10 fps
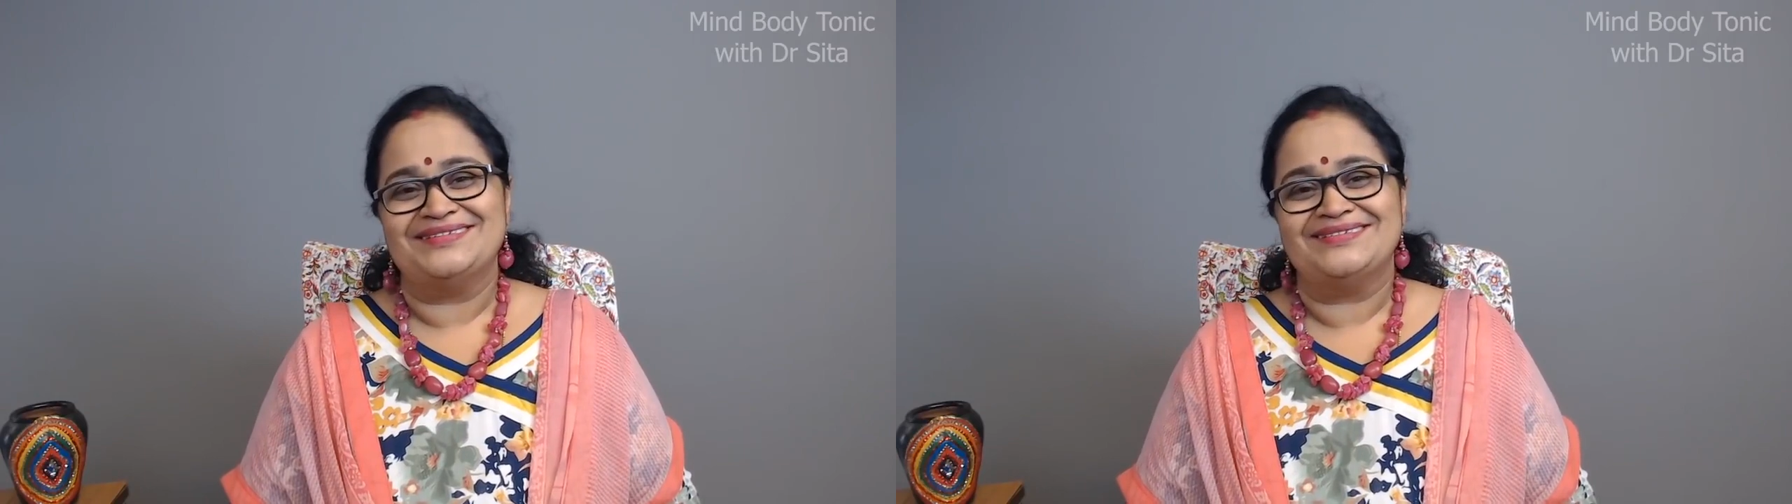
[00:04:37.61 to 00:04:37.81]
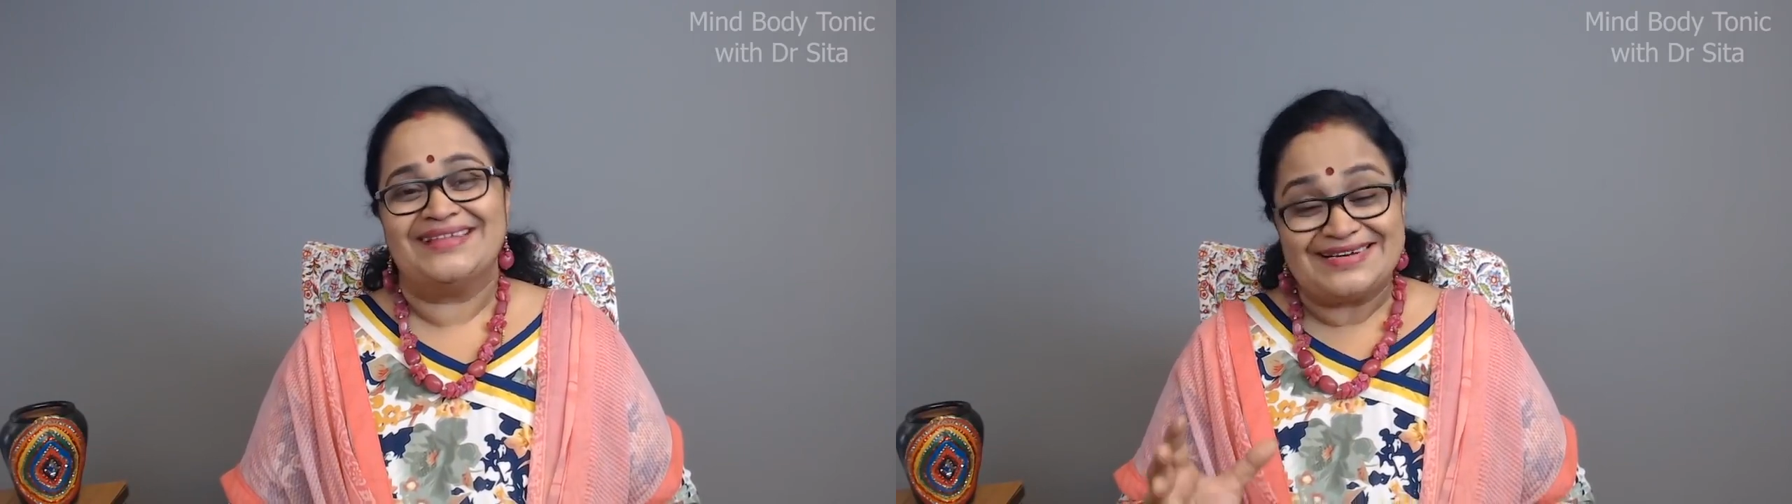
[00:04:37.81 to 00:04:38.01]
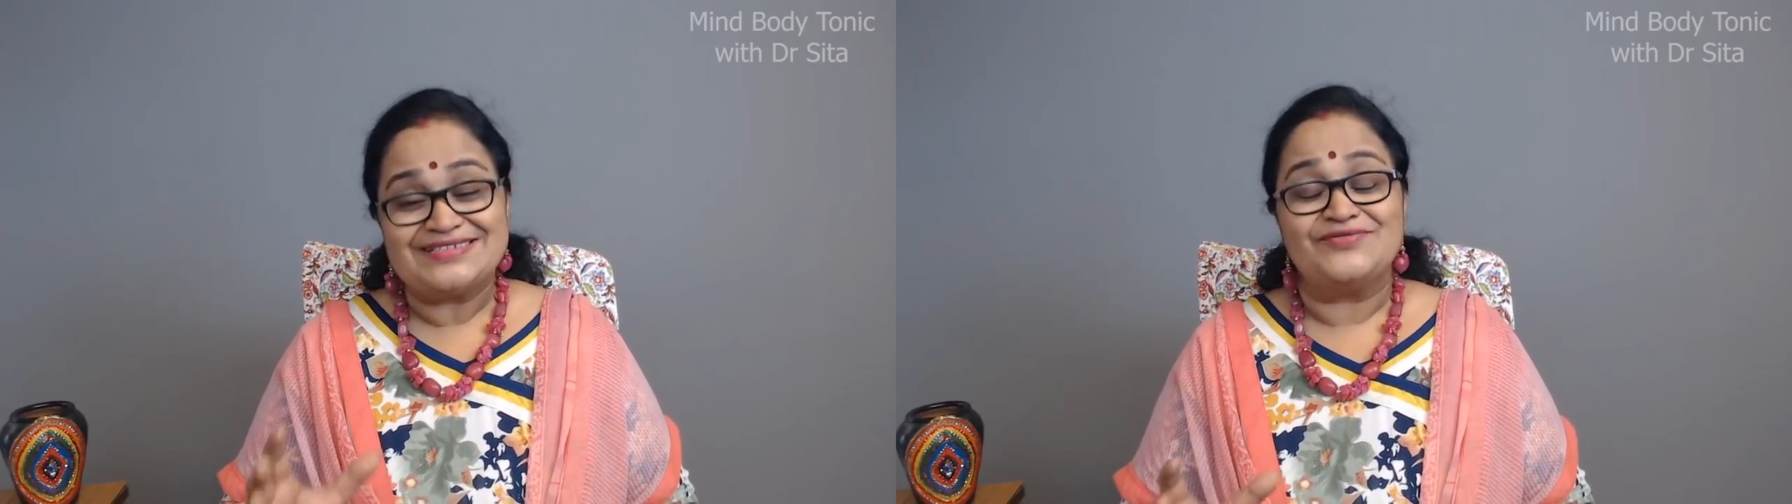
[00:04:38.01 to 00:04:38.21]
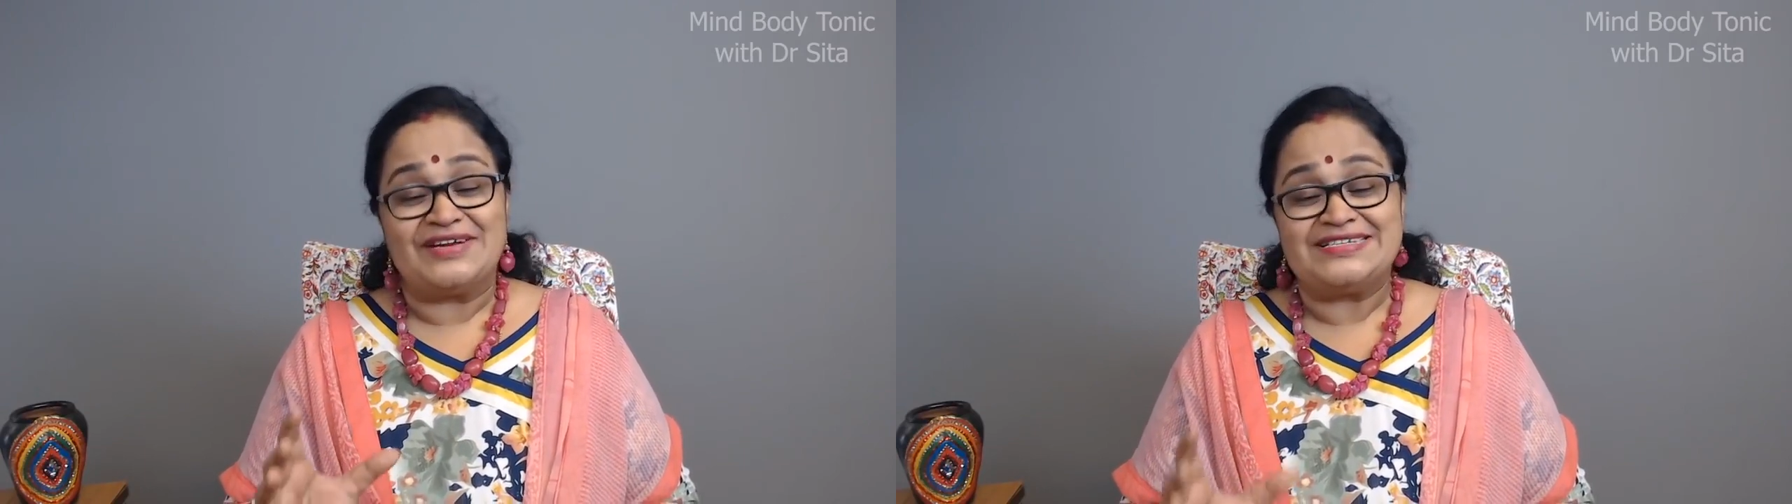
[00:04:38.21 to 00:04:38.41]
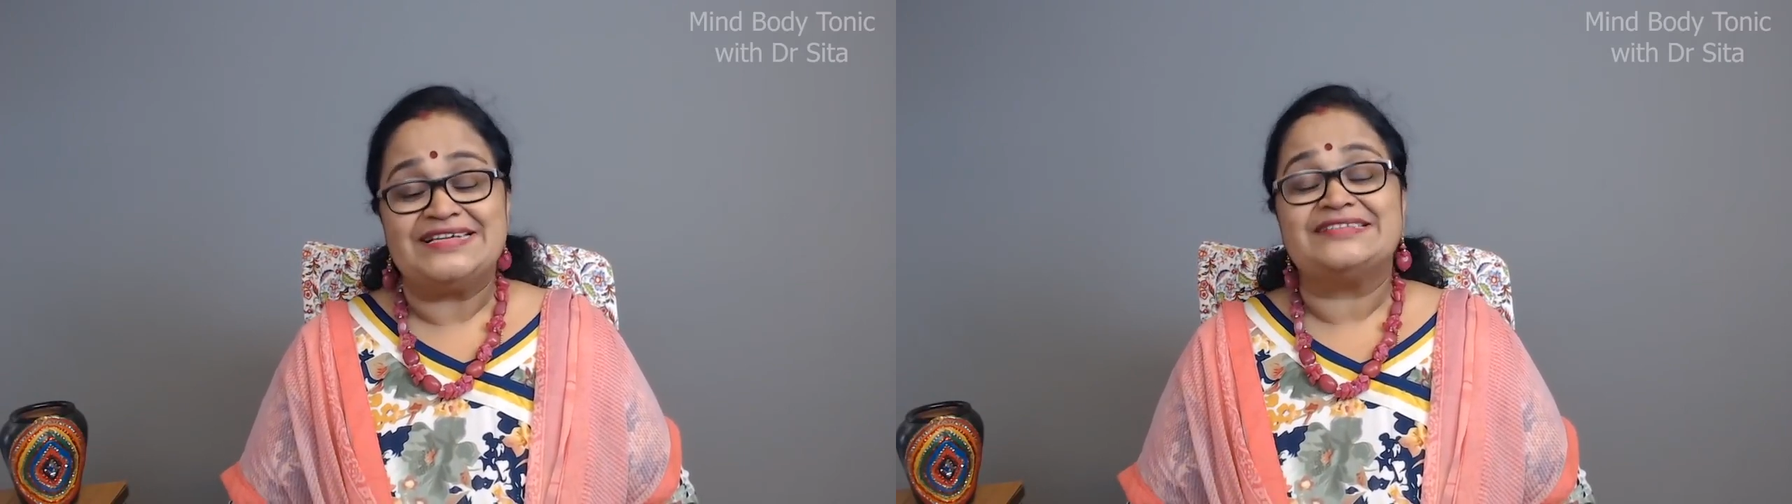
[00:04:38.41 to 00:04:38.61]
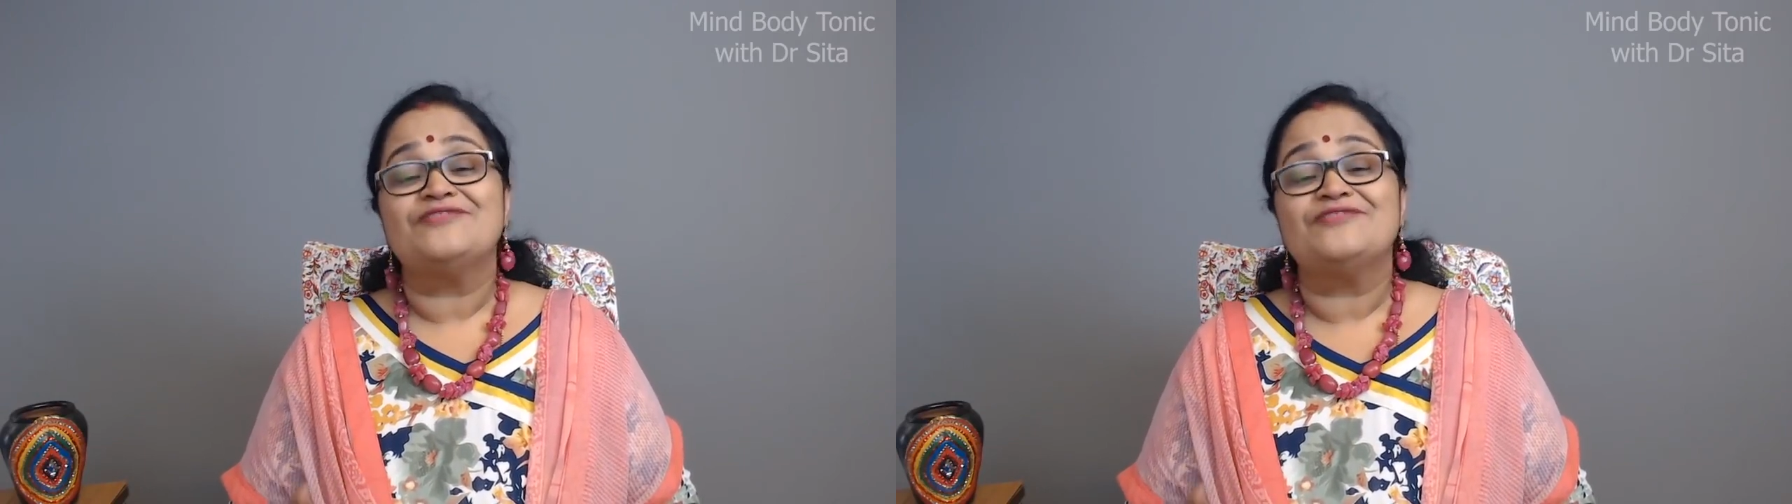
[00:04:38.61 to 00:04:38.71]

that is when she is a